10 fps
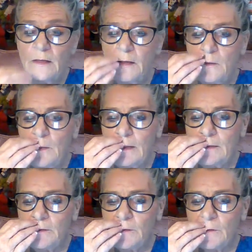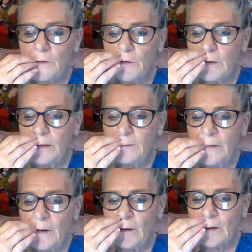He went into the Green
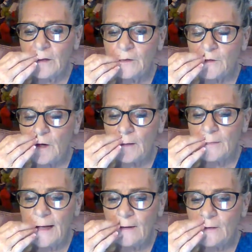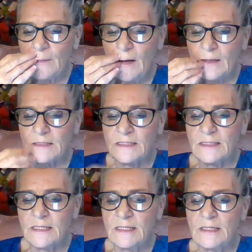Park and dropped down upon a
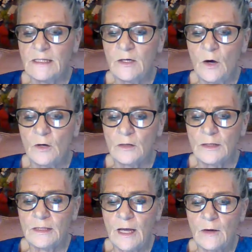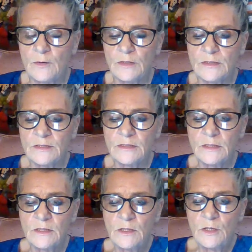seat. He hardly noticed
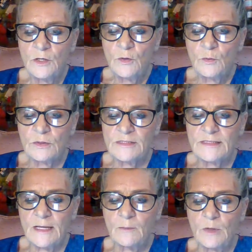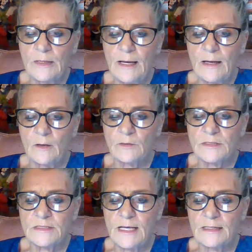when someone else
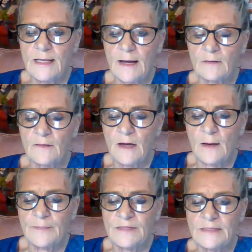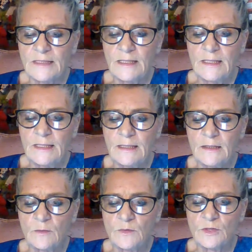sat down at the opposite
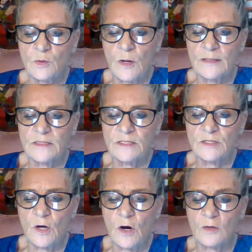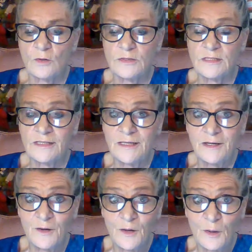end and was quite startled to
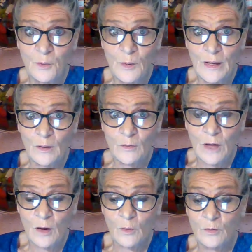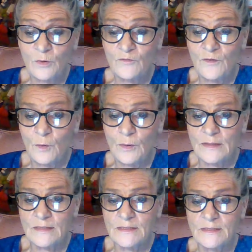hear a well-known
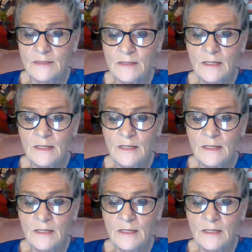voice.